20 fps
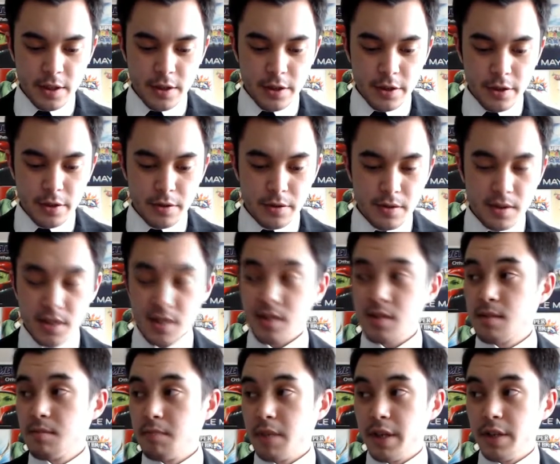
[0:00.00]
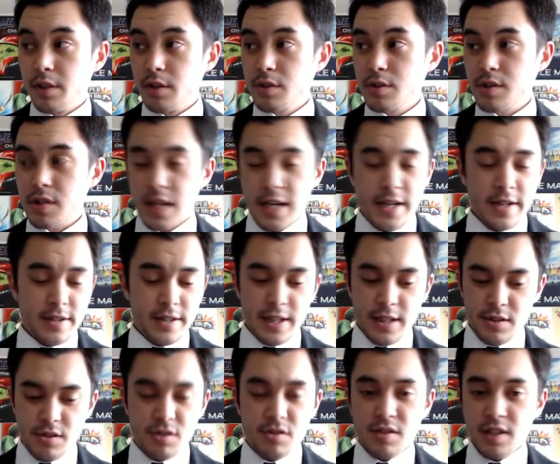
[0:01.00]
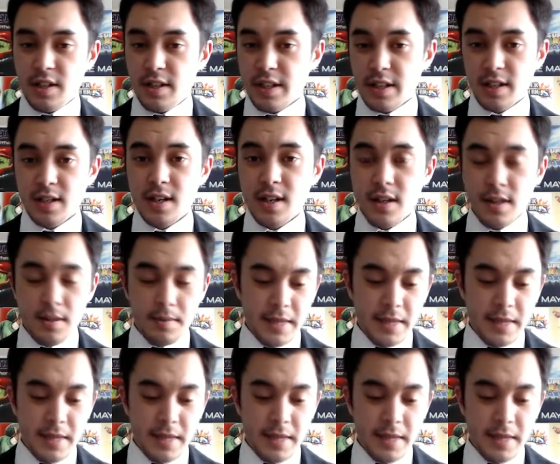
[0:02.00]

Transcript: no system bundles. I think just selling